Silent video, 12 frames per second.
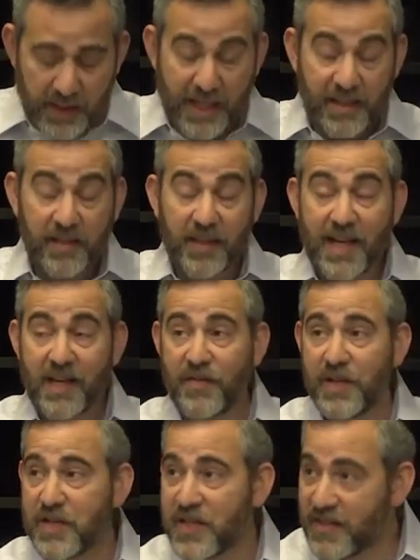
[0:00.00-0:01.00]
like the
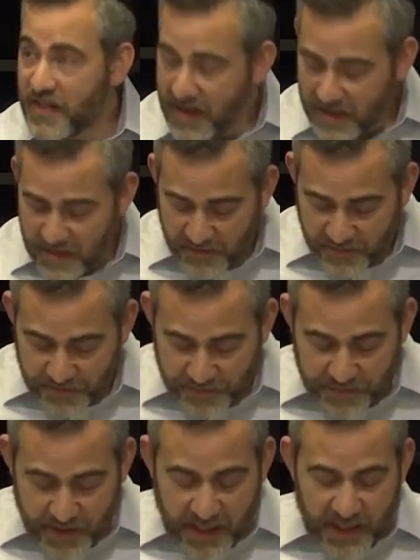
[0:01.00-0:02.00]
Lechevich said,
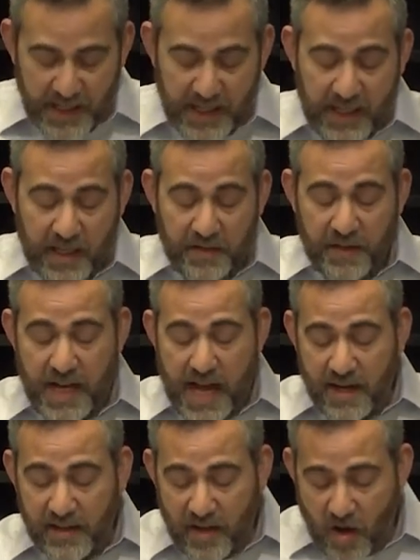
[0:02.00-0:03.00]
even
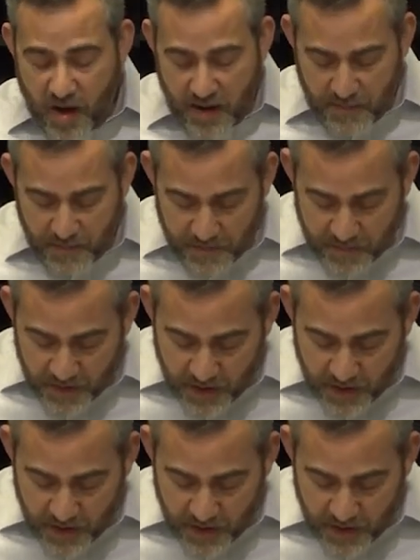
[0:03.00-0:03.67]
at a time